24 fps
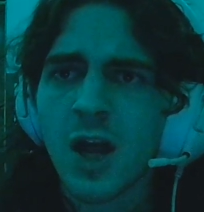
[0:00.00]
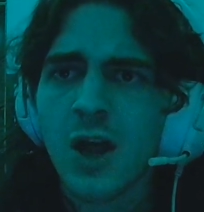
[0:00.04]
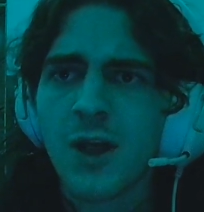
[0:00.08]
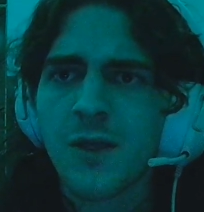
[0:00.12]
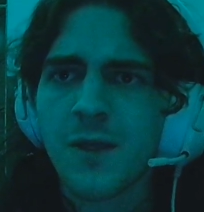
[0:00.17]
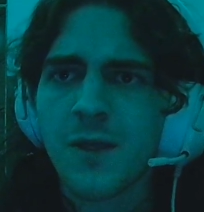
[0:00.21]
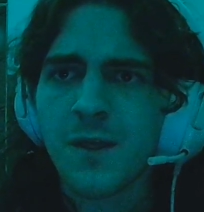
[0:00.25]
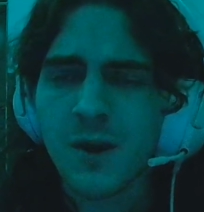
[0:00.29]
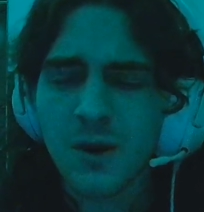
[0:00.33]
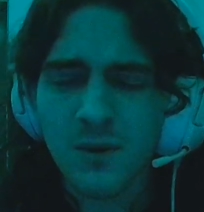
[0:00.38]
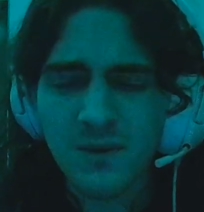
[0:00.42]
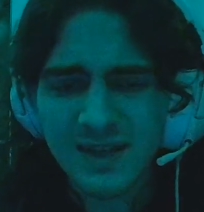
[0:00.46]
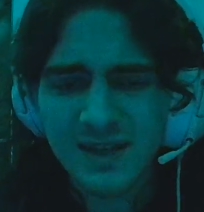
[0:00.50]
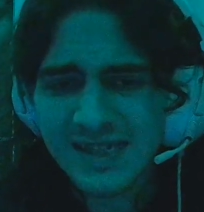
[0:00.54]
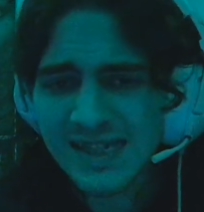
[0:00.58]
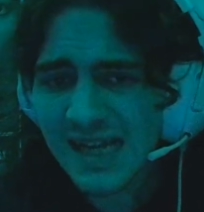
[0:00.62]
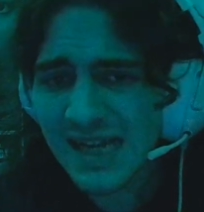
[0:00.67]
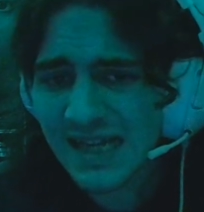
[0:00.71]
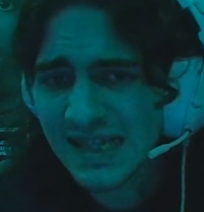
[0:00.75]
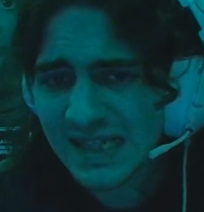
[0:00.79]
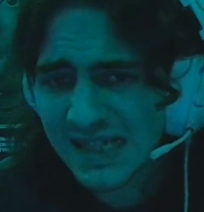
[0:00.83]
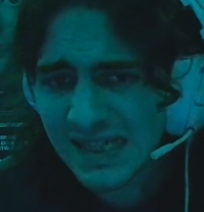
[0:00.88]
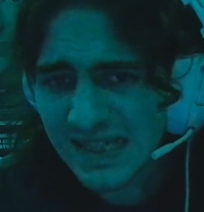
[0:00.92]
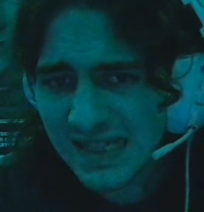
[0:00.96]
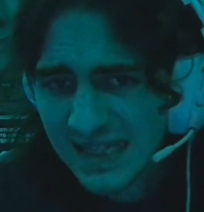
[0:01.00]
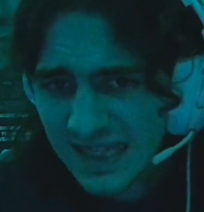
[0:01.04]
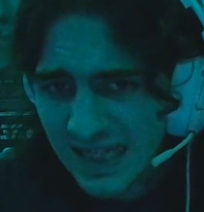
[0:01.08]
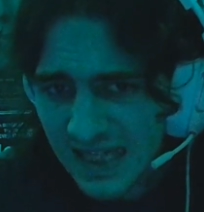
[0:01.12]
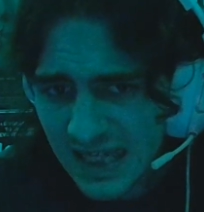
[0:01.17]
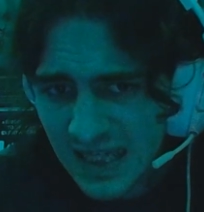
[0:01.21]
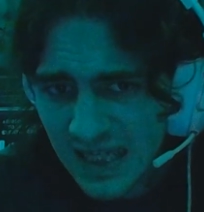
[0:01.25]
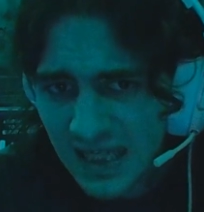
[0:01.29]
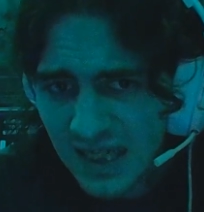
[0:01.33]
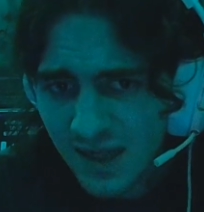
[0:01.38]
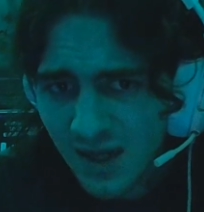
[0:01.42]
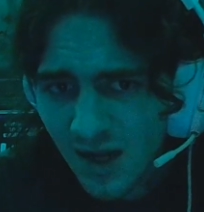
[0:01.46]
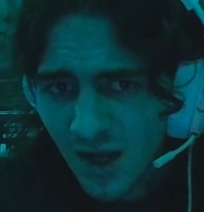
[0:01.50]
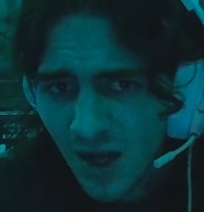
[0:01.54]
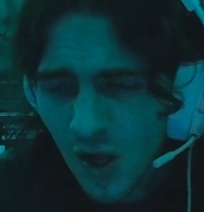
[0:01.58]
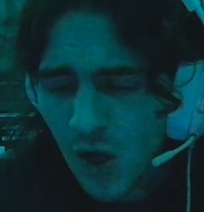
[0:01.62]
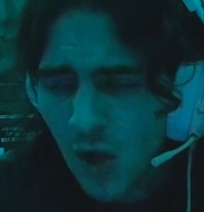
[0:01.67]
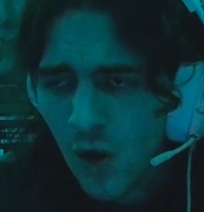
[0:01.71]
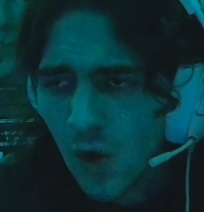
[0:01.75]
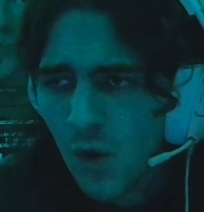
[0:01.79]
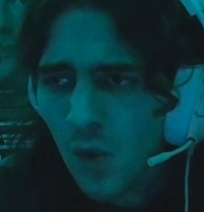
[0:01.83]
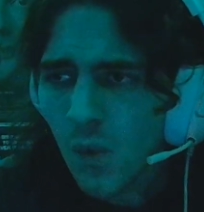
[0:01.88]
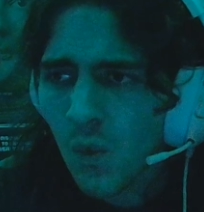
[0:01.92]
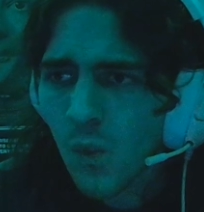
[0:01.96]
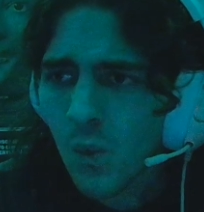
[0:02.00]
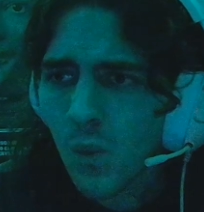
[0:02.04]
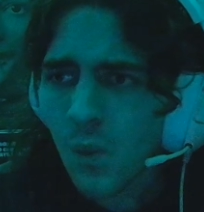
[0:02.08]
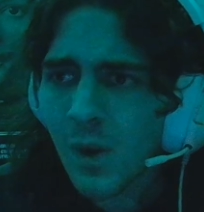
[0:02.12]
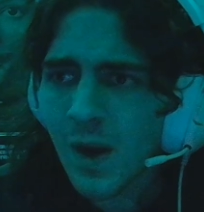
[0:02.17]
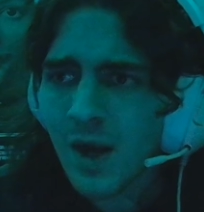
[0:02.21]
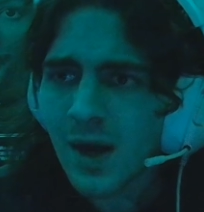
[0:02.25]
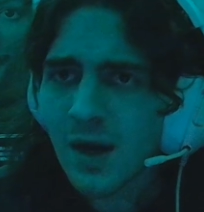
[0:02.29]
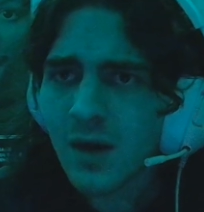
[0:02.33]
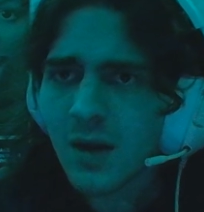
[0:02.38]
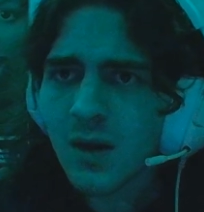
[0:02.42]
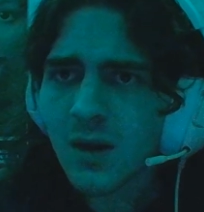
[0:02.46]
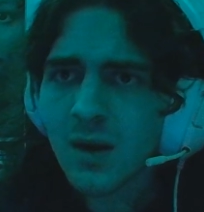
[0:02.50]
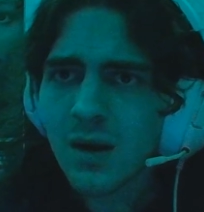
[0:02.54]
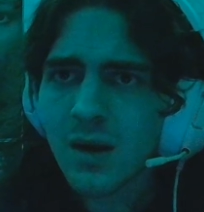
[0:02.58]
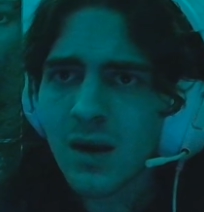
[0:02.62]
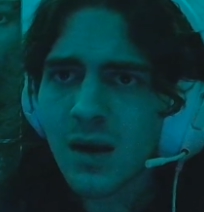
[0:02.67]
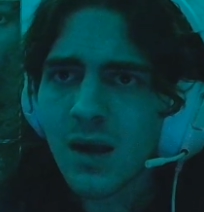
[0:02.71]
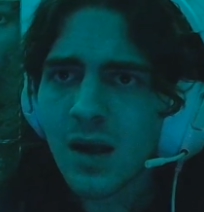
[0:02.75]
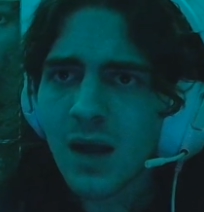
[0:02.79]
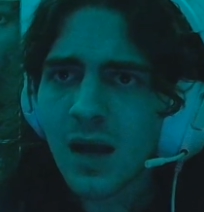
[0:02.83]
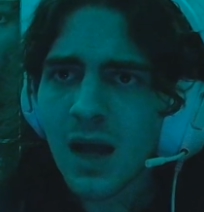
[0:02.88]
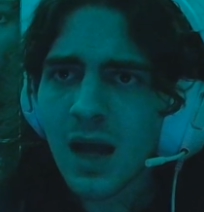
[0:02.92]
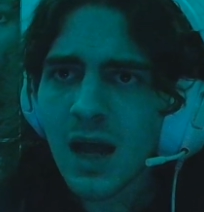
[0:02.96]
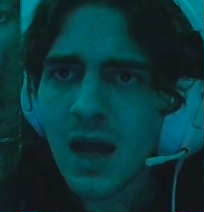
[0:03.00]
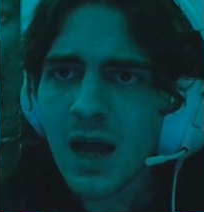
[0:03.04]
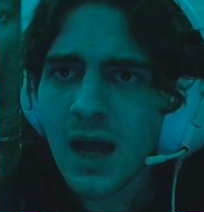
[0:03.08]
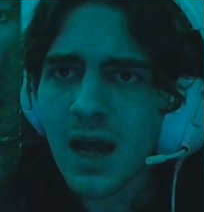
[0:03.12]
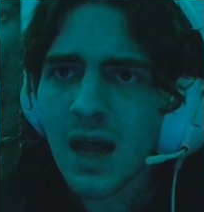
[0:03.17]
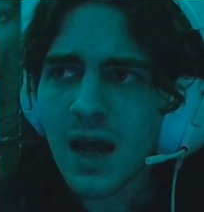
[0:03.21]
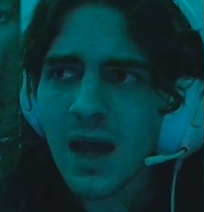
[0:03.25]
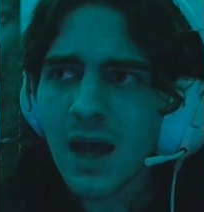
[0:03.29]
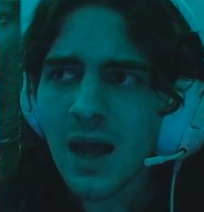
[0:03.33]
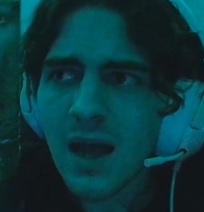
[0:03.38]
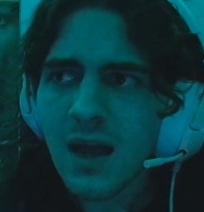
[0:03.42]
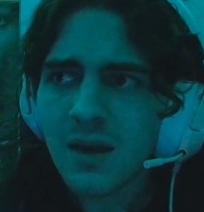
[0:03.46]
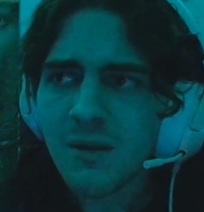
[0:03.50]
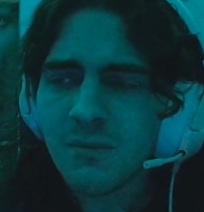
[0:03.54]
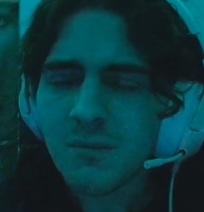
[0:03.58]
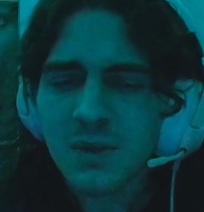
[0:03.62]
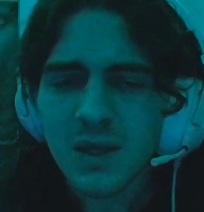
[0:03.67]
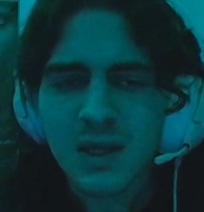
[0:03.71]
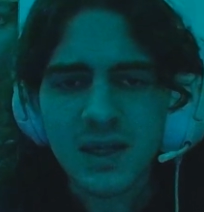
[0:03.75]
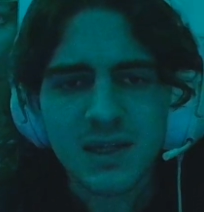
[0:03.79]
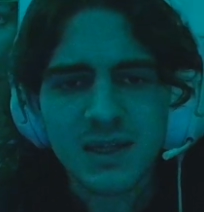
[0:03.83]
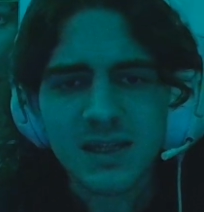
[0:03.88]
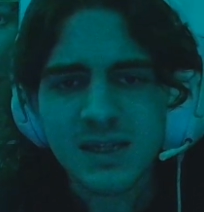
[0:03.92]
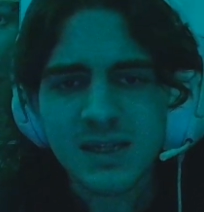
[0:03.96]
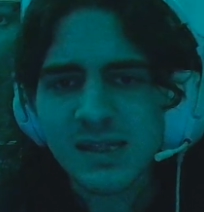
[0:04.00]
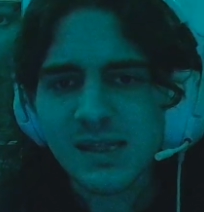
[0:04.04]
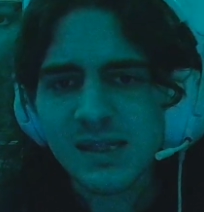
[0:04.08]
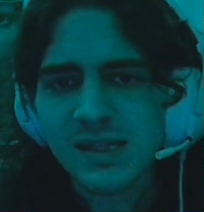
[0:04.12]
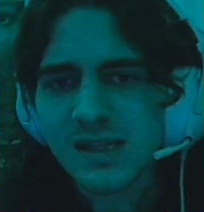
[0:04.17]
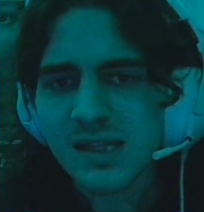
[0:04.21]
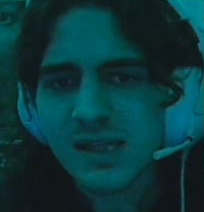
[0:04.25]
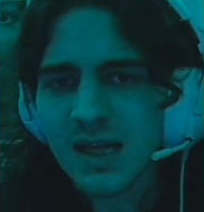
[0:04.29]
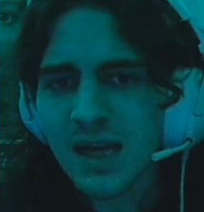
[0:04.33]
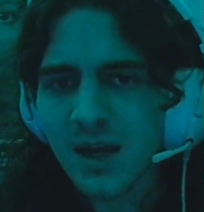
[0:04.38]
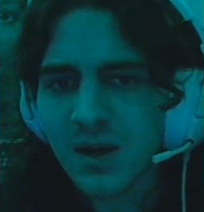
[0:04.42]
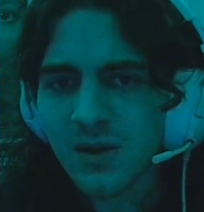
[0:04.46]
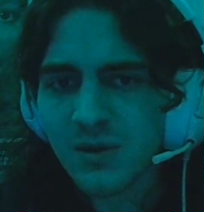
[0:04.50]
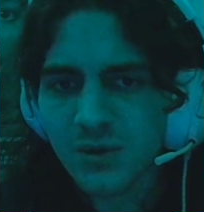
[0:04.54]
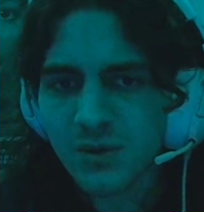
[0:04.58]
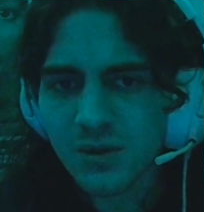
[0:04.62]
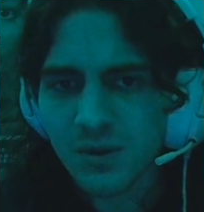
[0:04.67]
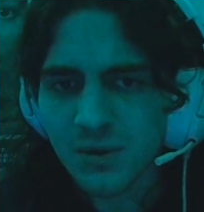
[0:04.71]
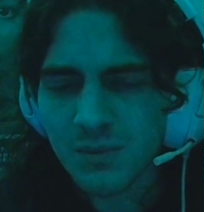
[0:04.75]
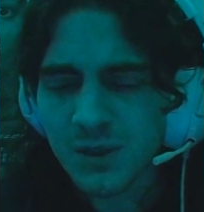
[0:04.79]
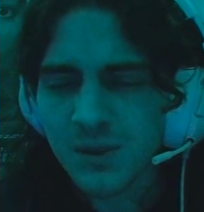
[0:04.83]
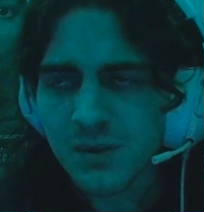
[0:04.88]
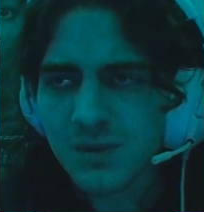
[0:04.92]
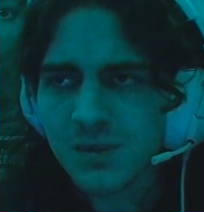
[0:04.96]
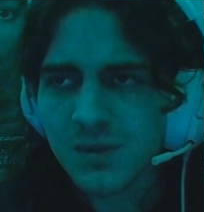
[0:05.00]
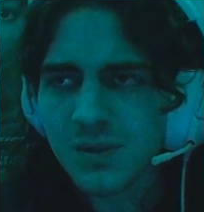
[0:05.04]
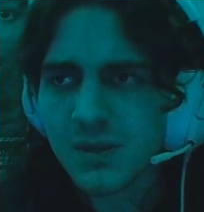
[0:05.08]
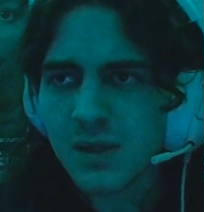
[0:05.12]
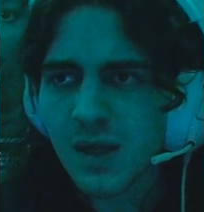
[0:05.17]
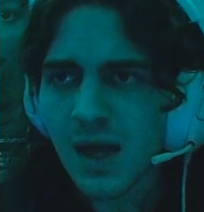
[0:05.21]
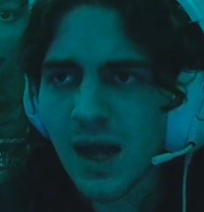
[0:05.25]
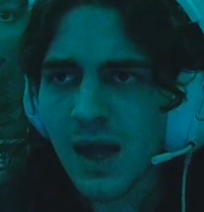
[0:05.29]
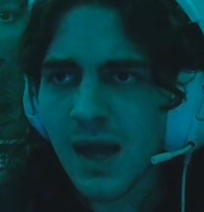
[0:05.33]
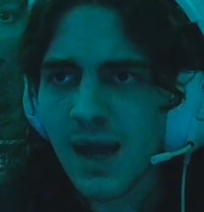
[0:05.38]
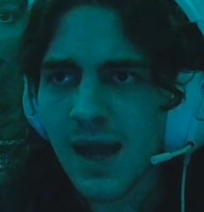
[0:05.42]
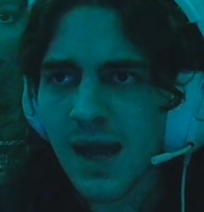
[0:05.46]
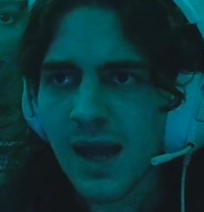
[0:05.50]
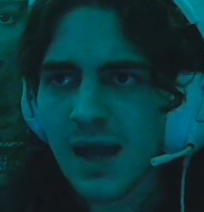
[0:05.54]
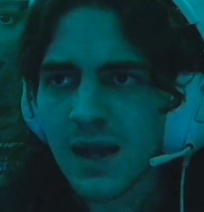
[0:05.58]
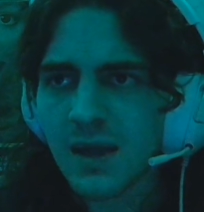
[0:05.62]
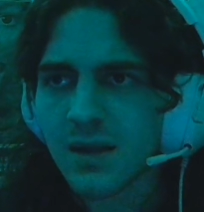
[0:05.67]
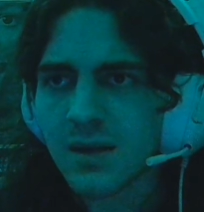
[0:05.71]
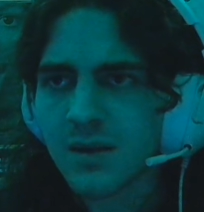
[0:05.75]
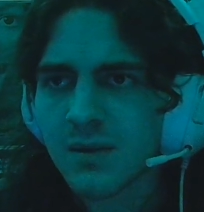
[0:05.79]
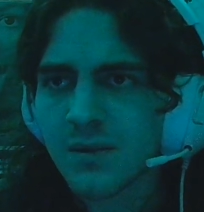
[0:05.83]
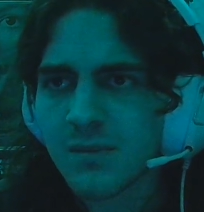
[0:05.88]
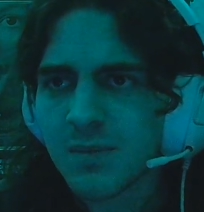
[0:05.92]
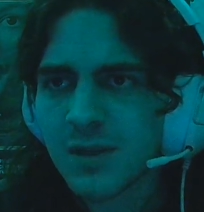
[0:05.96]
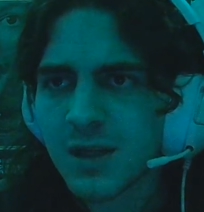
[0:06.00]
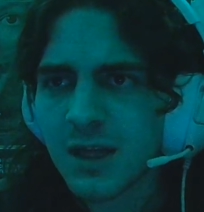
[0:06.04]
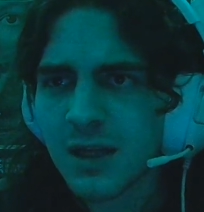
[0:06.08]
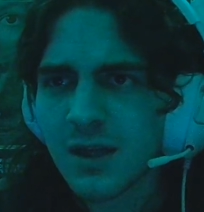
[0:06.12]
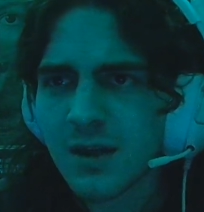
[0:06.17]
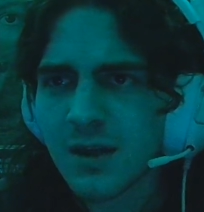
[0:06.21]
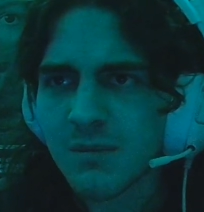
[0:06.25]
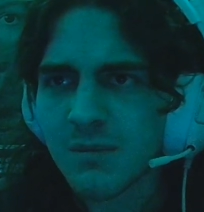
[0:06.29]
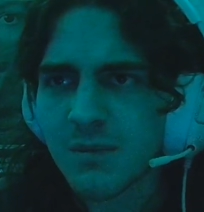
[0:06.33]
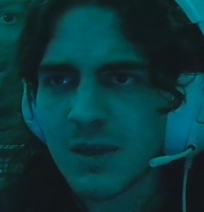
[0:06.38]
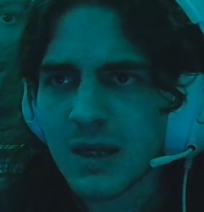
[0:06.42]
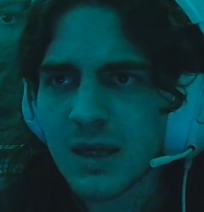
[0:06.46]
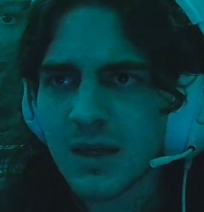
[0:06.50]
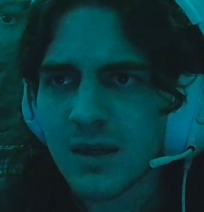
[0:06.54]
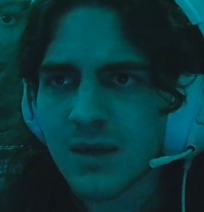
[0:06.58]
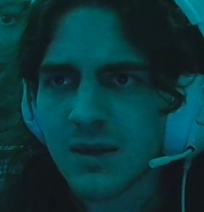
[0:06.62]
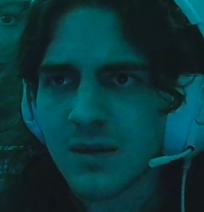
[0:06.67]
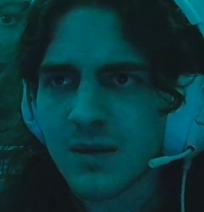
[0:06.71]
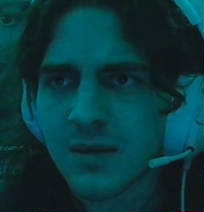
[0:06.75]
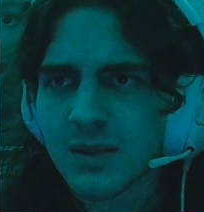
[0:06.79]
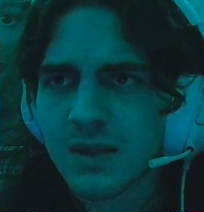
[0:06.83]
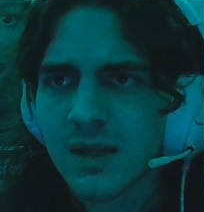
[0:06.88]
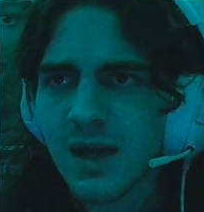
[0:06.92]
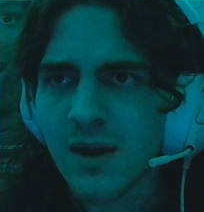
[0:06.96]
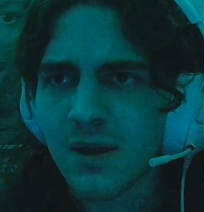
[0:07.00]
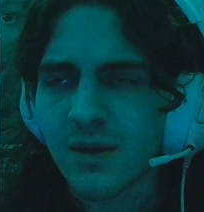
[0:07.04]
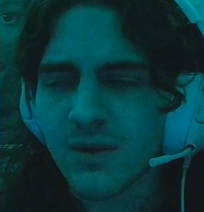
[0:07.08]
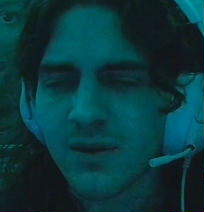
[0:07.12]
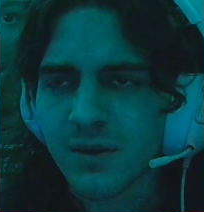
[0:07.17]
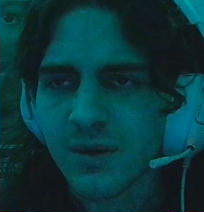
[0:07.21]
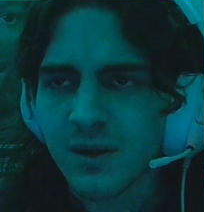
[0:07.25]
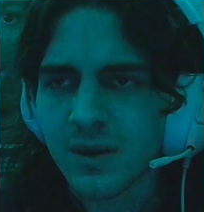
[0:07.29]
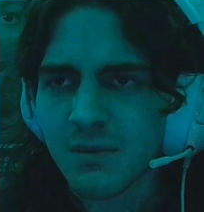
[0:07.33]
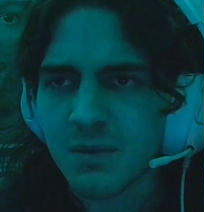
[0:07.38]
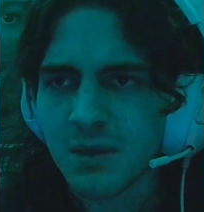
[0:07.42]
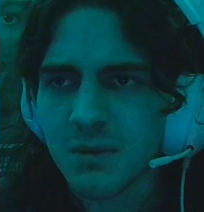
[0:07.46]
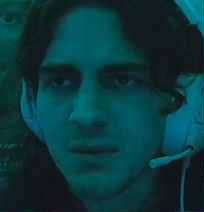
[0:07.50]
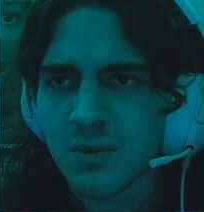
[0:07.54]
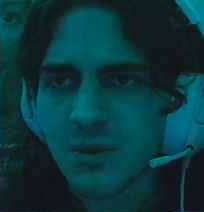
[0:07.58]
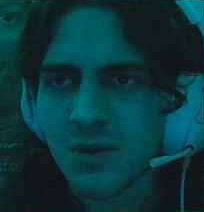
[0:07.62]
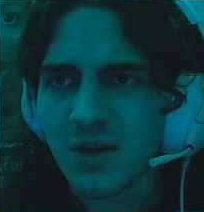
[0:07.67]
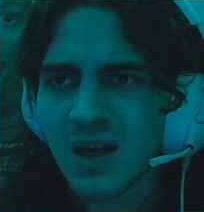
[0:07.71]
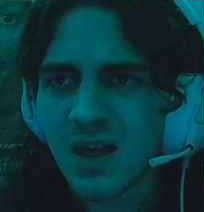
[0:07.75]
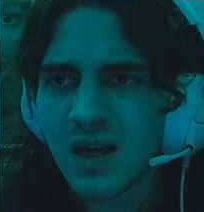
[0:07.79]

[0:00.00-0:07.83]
There is a scene where, and this isn't elder abuse. I hate being mean to elderly people.